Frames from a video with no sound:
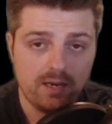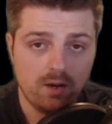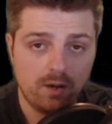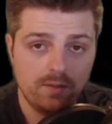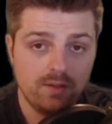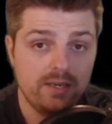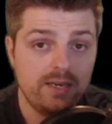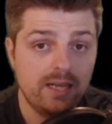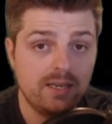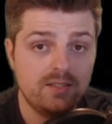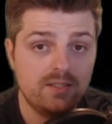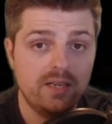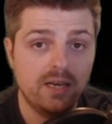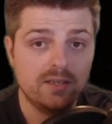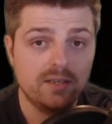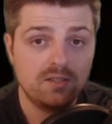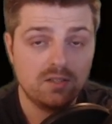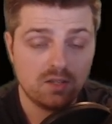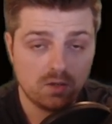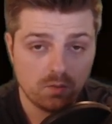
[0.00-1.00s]
on the
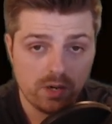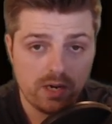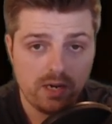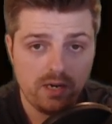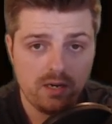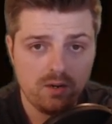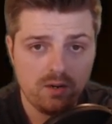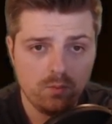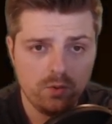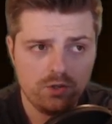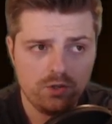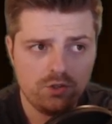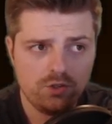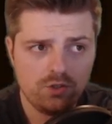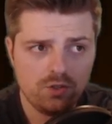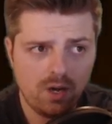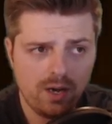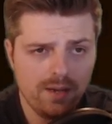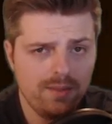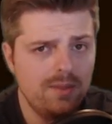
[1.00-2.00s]
NASDAQ screen,
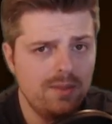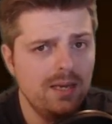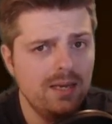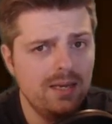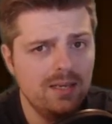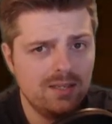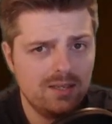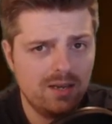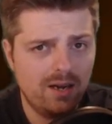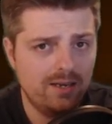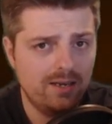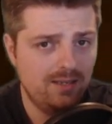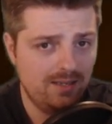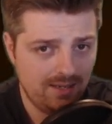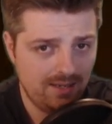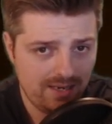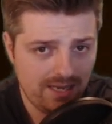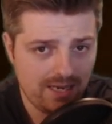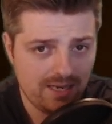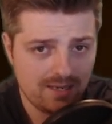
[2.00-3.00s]
which I think is kind of
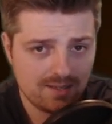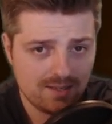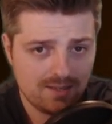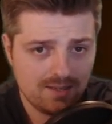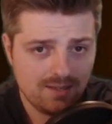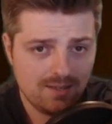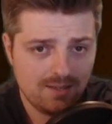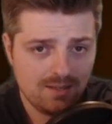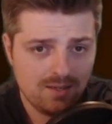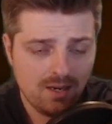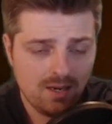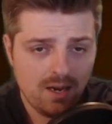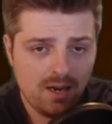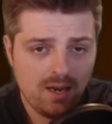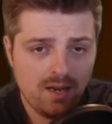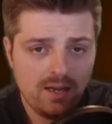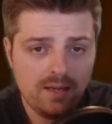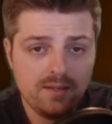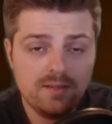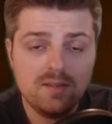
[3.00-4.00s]
neat.
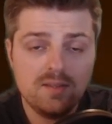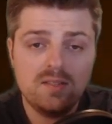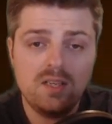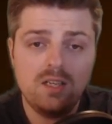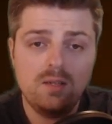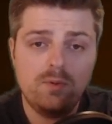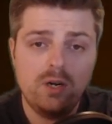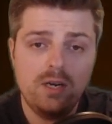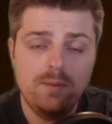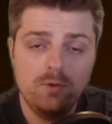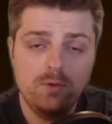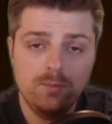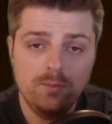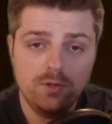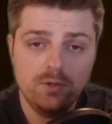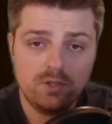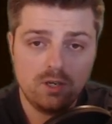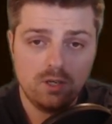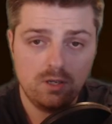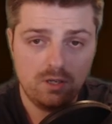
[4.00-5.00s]
And to celebrate
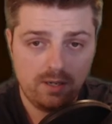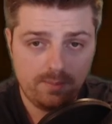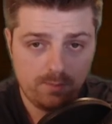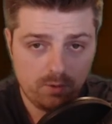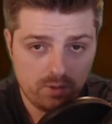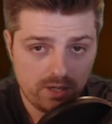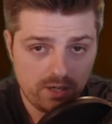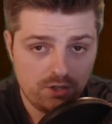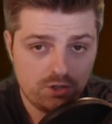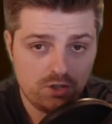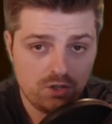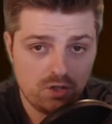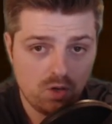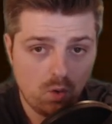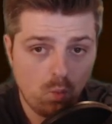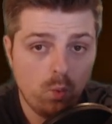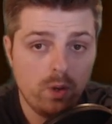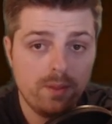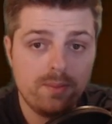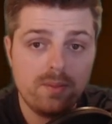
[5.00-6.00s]
Moomoo's collaboration with